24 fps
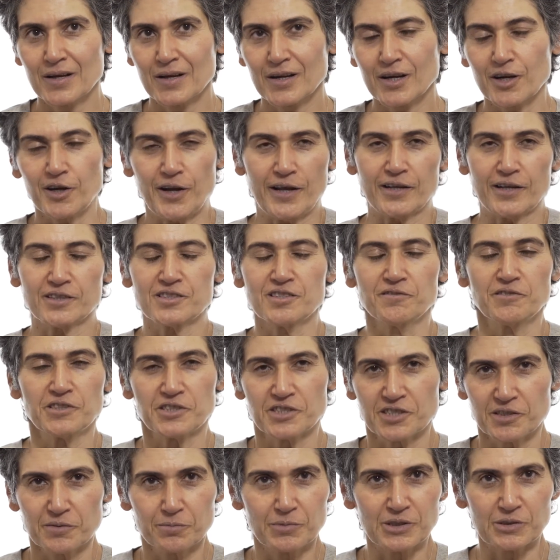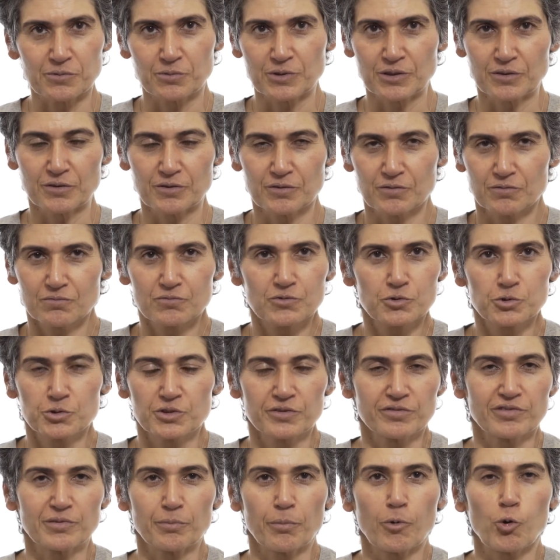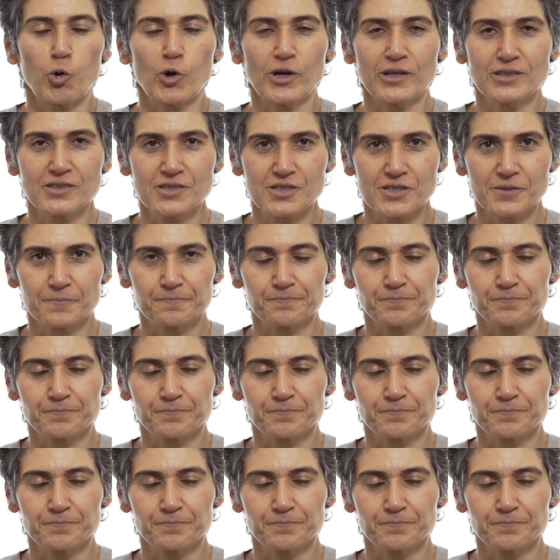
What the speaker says: connectivity between two different points.